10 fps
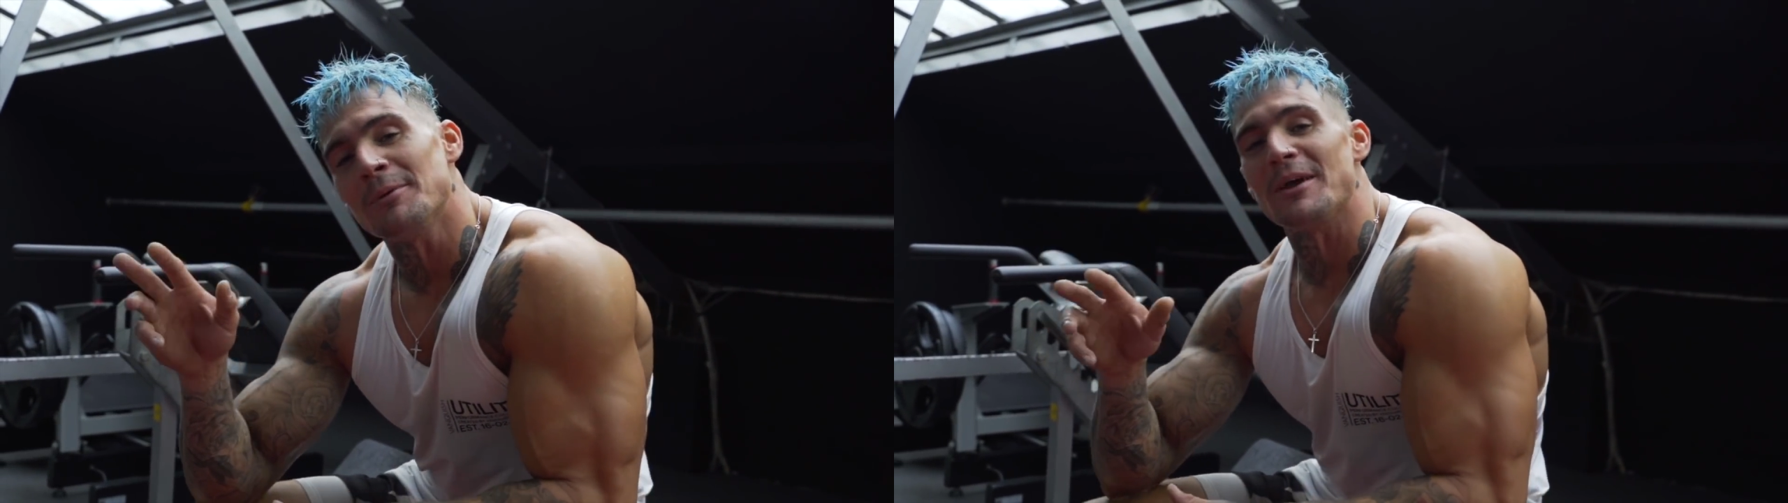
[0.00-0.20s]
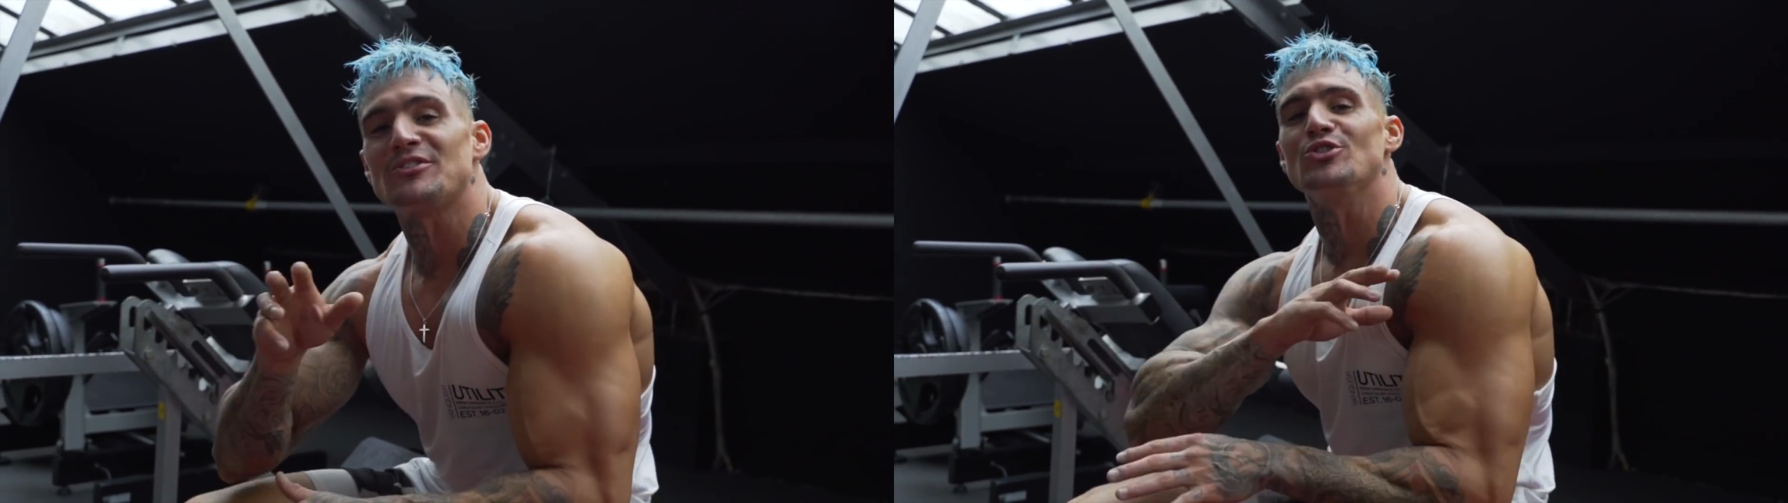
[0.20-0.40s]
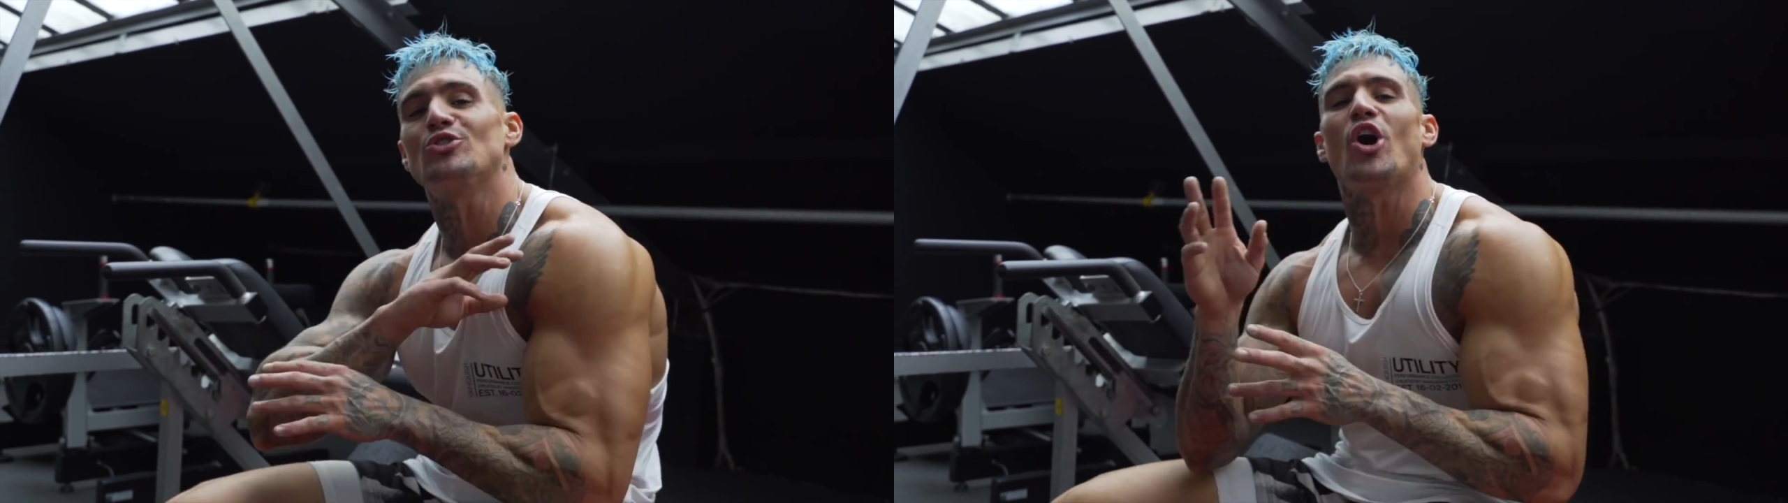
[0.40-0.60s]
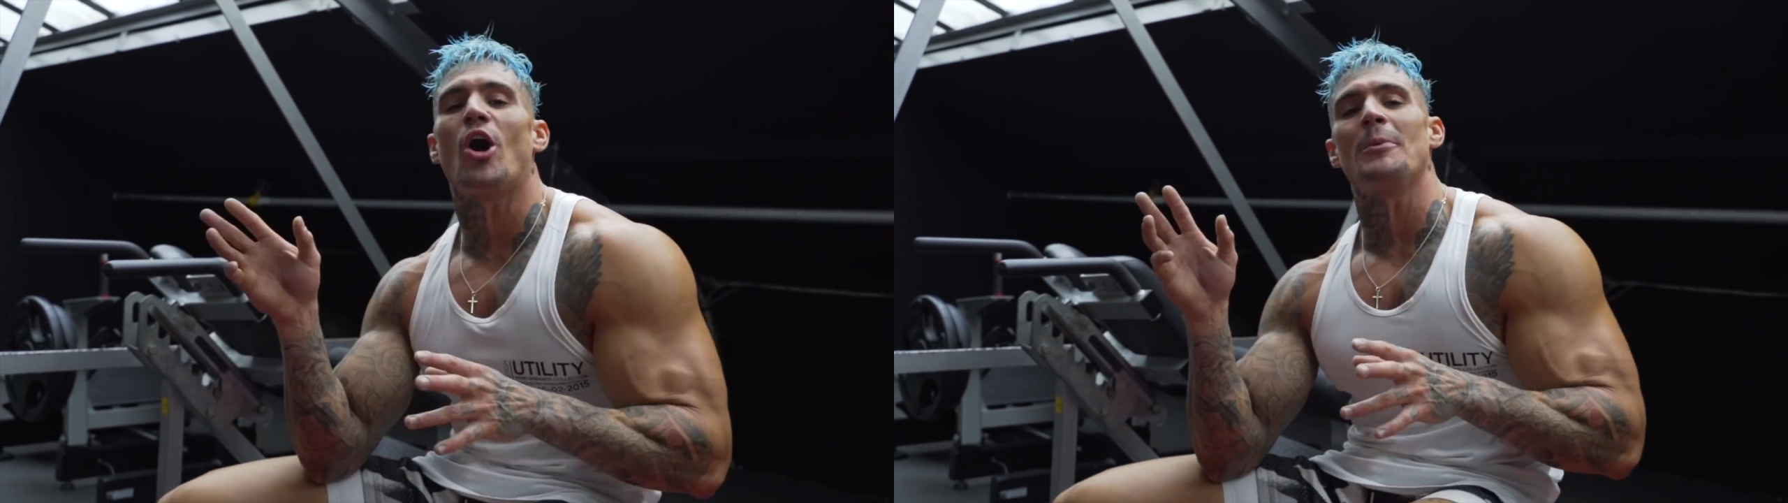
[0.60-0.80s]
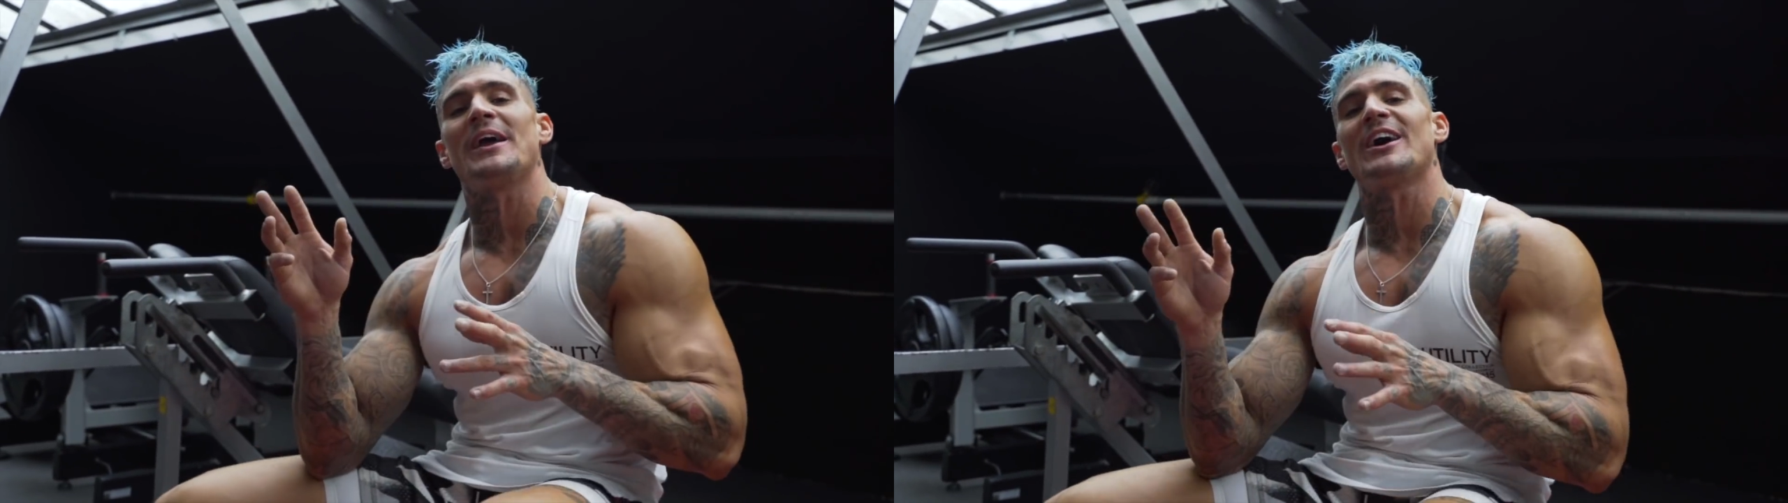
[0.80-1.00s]
Make sure you
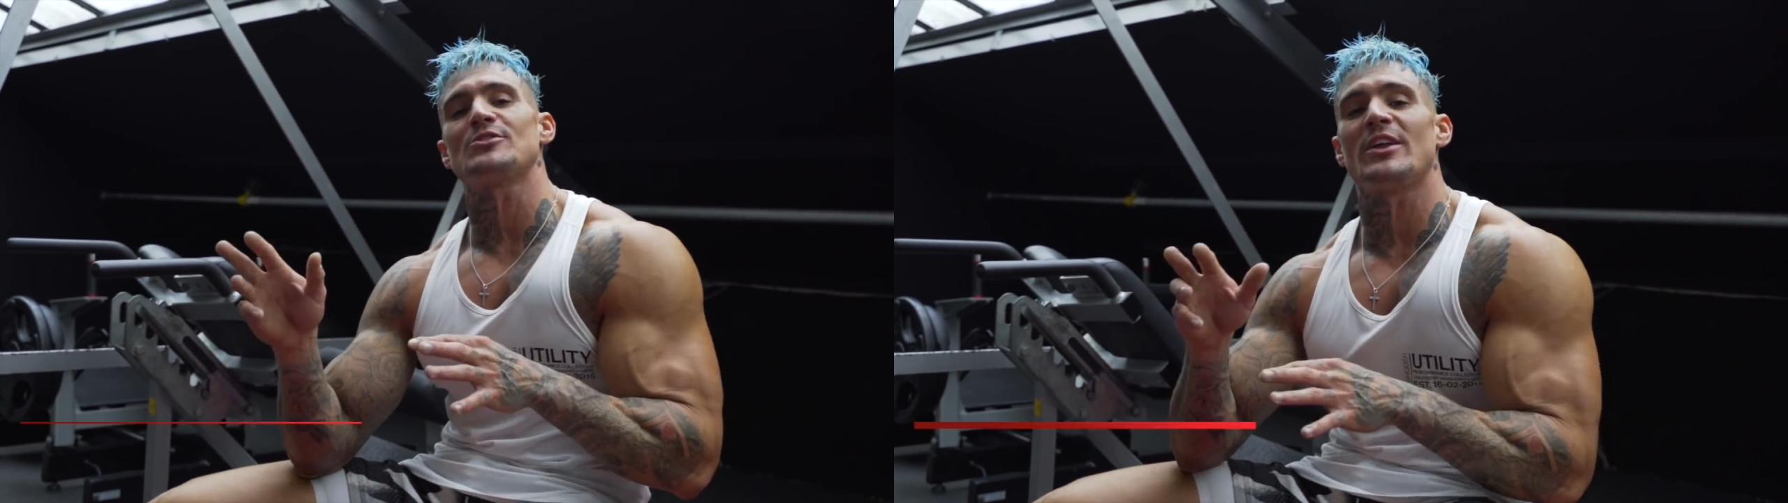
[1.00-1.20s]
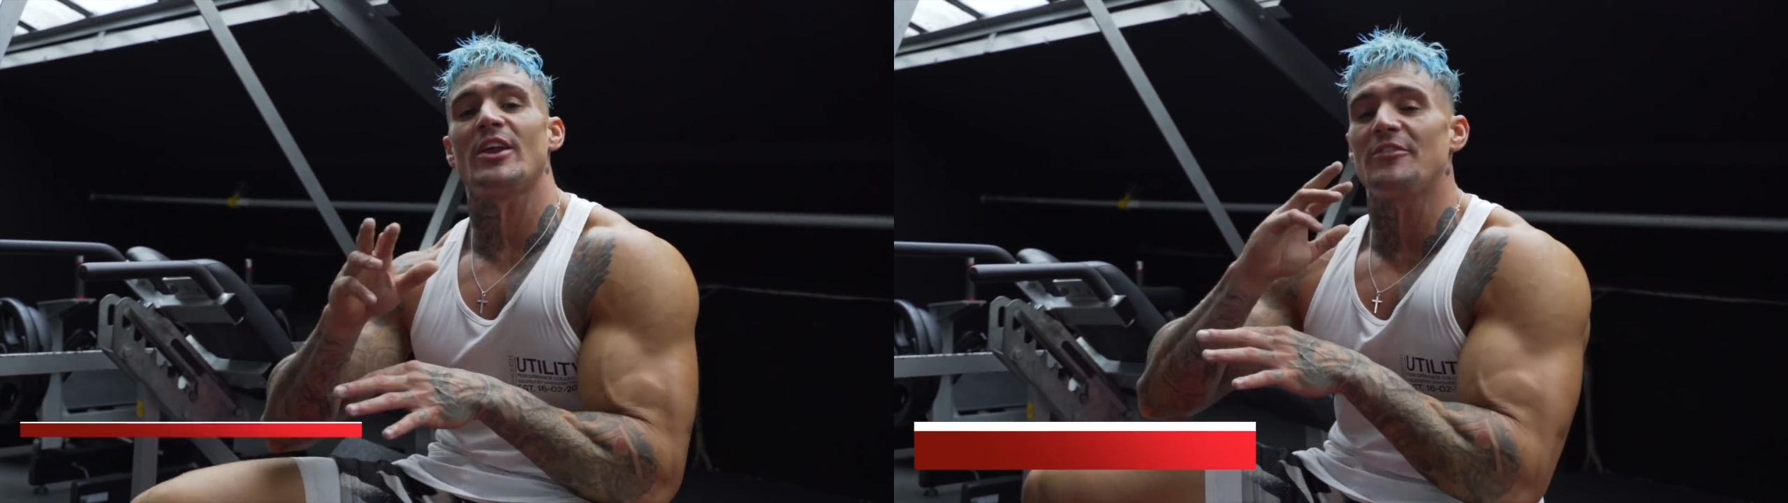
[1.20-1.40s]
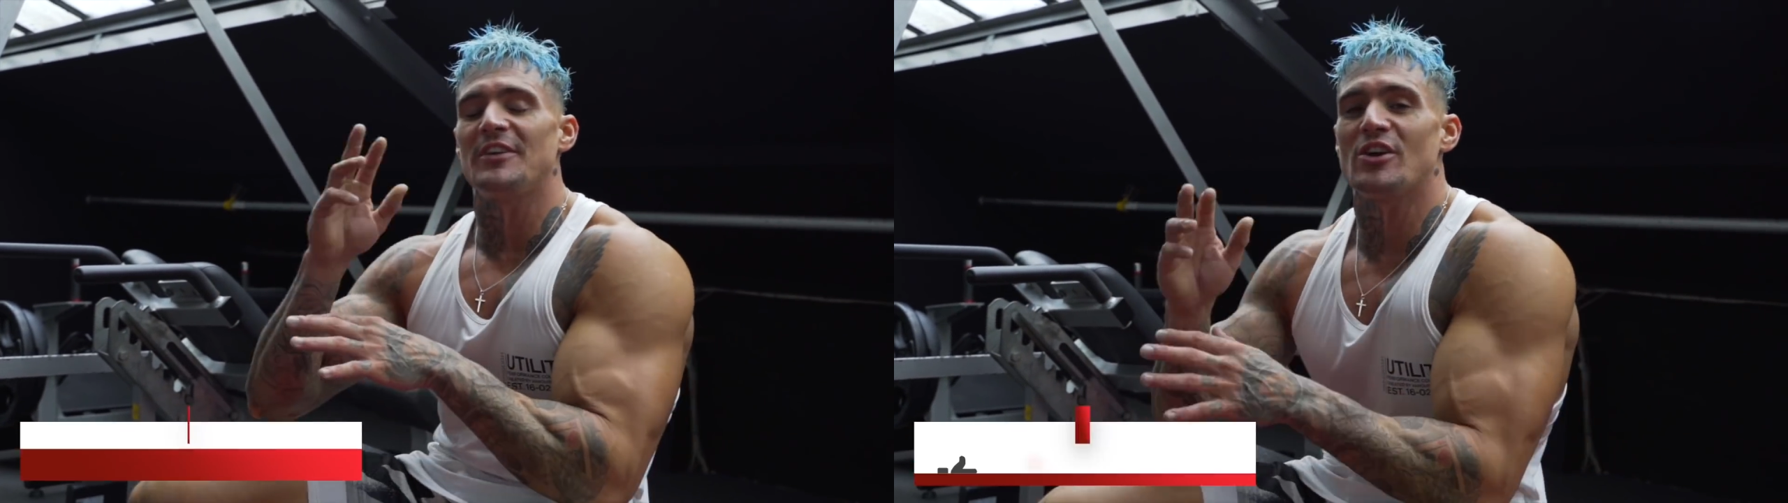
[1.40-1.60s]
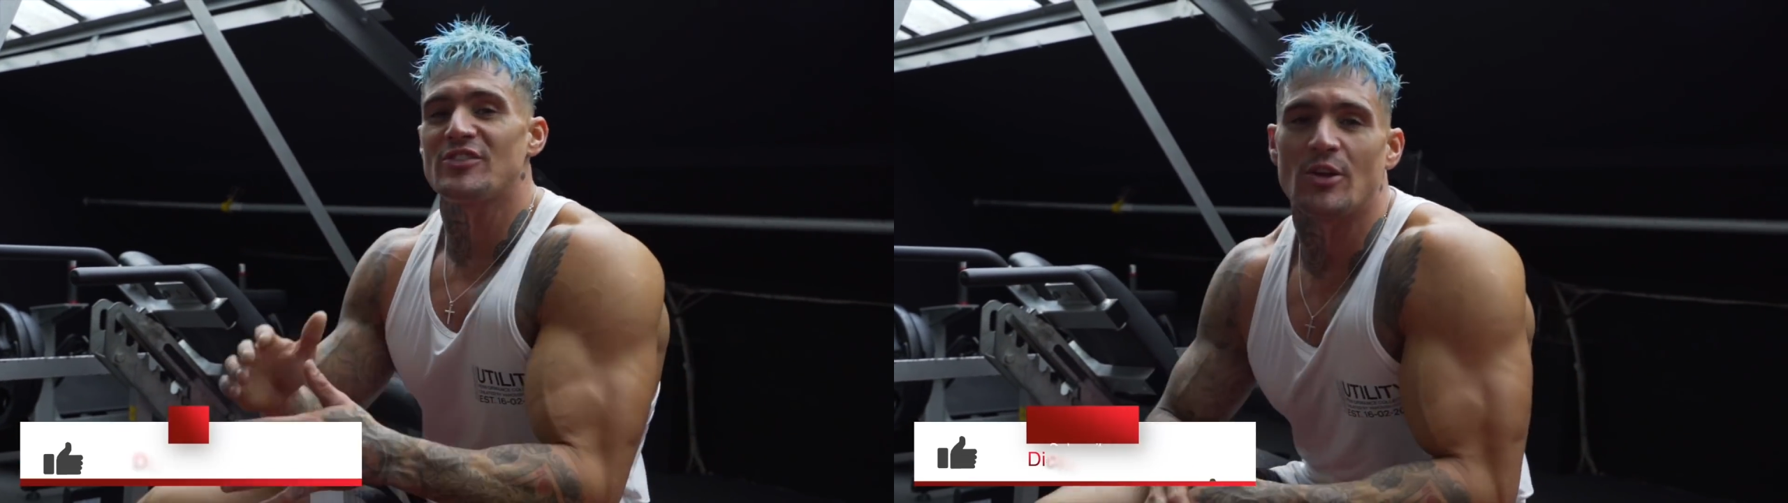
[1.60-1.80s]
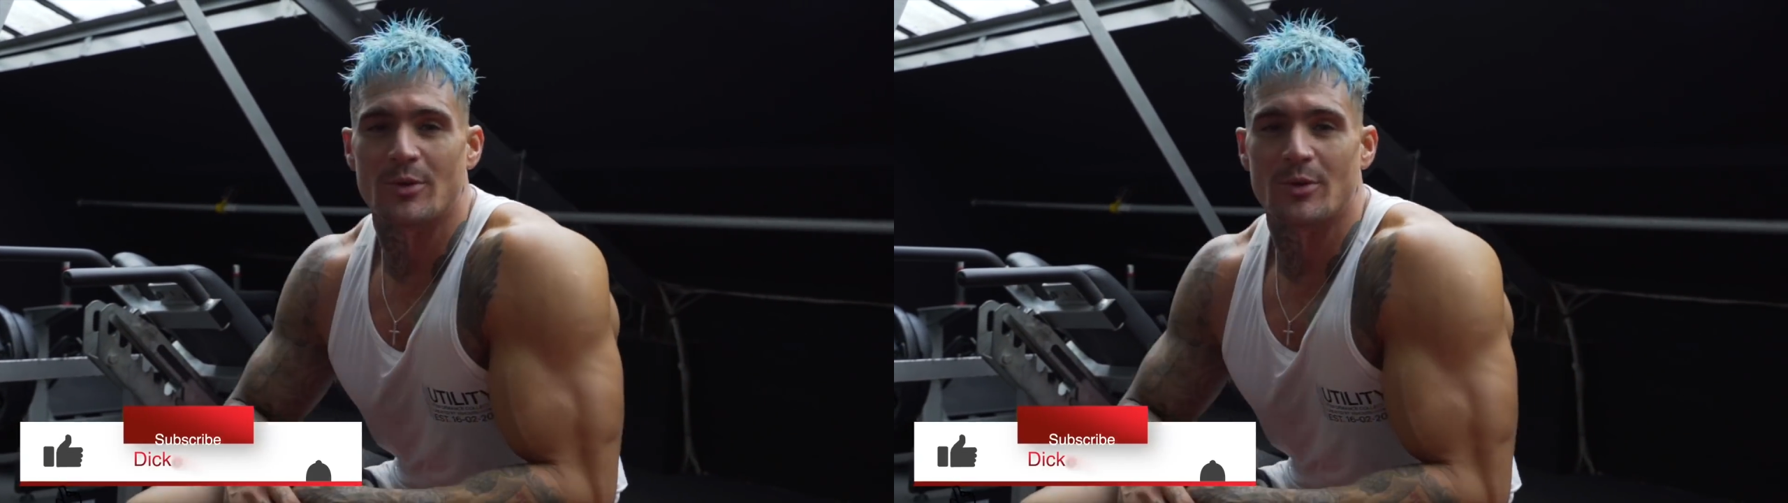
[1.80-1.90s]
comment, guys, any other videos that you